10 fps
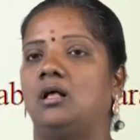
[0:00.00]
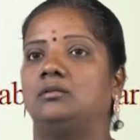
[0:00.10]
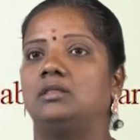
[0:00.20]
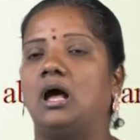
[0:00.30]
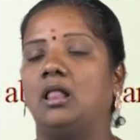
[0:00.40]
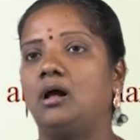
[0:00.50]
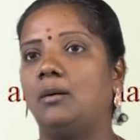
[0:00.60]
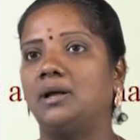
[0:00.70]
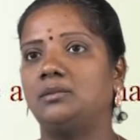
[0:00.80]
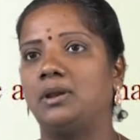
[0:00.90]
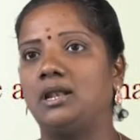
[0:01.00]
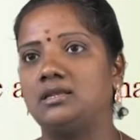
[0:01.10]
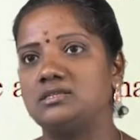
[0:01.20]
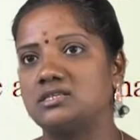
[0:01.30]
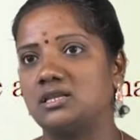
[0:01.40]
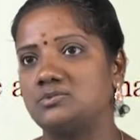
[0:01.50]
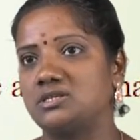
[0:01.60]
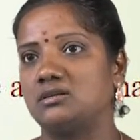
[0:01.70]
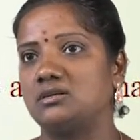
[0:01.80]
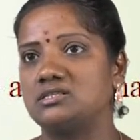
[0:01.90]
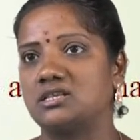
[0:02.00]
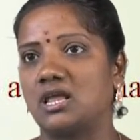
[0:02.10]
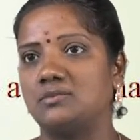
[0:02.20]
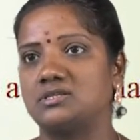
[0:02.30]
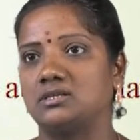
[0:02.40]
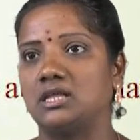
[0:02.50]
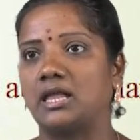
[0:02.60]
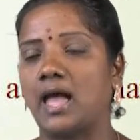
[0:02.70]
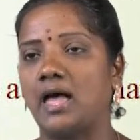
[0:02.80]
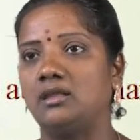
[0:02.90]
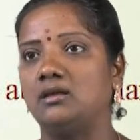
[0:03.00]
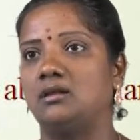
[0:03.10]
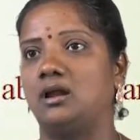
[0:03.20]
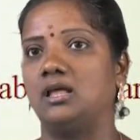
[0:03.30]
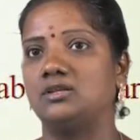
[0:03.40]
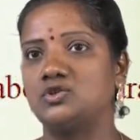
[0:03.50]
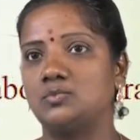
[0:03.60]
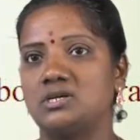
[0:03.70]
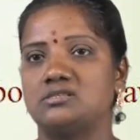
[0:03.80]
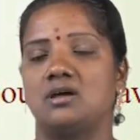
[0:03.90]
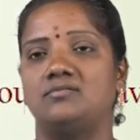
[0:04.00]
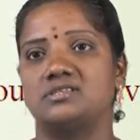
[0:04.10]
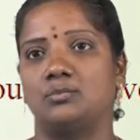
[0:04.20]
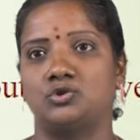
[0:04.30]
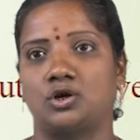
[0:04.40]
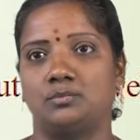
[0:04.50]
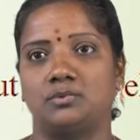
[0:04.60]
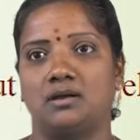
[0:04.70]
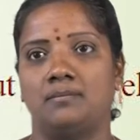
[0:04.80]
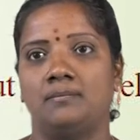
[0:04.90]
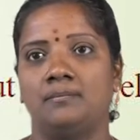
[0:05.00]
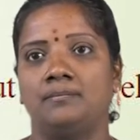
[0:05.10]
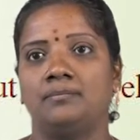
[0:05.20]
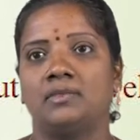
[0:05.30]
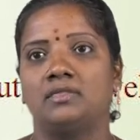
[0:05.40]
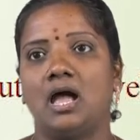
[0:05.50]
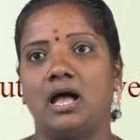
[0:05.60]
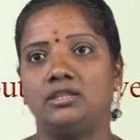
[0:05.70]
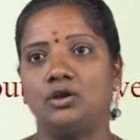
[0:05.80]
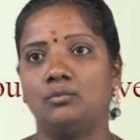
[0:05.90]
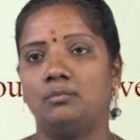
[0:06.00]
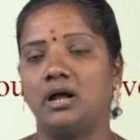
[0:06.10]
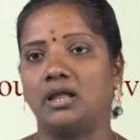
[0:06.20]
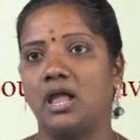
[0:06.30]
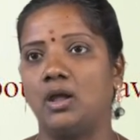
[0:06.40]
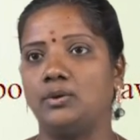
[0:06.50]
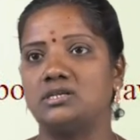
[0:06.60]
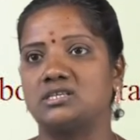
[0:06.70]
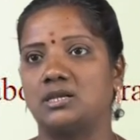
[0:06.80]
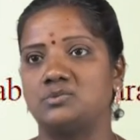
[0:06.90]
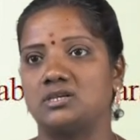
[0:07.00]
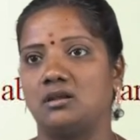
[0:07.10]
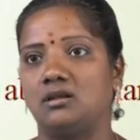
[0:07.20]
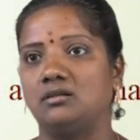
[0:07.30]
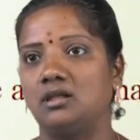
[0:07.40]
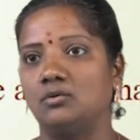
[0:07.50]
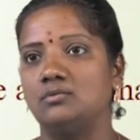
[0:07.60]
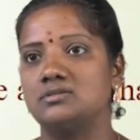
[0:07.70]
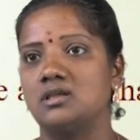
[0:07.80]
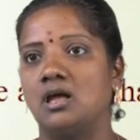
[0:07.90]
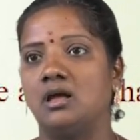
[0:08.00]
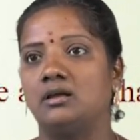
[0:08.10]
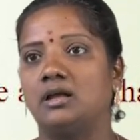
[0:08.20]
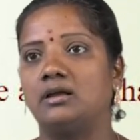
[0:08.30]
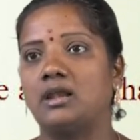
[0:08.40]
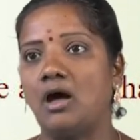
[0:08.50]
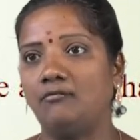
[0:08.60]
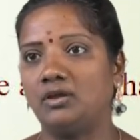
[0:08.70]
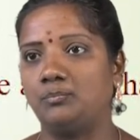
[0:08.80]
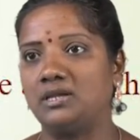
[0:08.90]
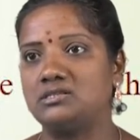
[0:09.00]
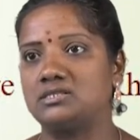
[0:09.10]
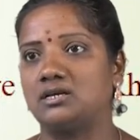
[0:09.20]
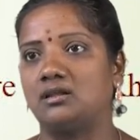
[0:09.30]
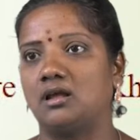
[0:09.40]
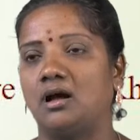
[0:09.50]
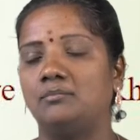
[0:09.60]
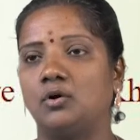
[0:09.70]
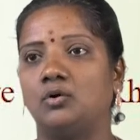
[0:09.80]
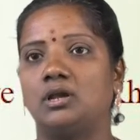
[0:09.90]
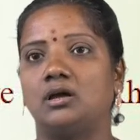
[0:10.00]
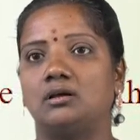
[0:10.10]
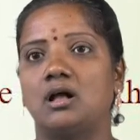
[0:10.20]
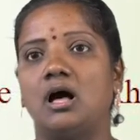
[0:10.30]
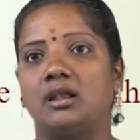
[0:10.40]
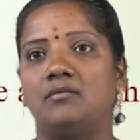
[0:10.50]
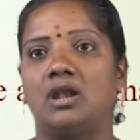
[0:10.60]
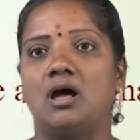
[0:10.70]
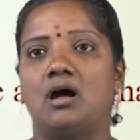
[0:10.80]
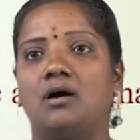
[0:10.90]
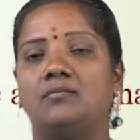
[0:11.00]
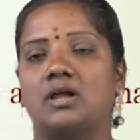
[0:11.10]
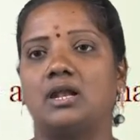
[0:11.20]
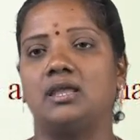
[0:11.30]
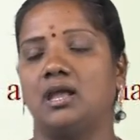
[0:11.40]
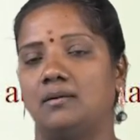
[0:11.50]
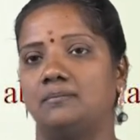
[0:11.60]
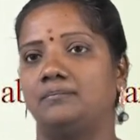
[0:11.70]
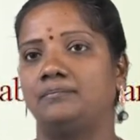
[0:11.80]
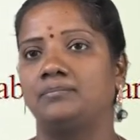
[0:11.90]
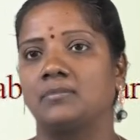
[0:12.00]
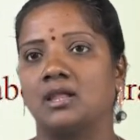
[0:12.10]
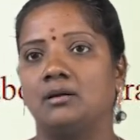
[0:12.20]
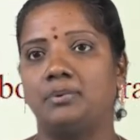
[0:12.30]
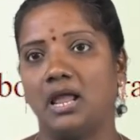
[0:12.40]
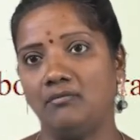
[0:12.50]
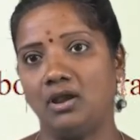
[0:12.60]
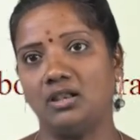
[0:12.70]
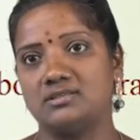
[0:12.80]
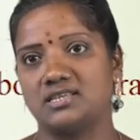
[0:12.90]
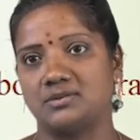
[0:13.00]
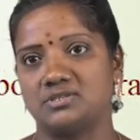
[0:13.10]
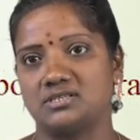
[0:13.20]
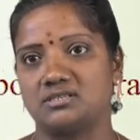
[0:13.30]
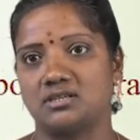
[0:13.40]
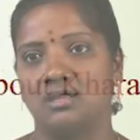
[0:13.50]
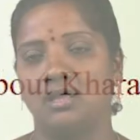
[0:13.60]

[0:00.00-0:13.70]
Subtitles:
The Allahabad pillar inscription describes the career and achievements of Samudragupta. The Hadikumba cave inscription gives a graphic picture about Karavela of Kalinga. Private inscriptions.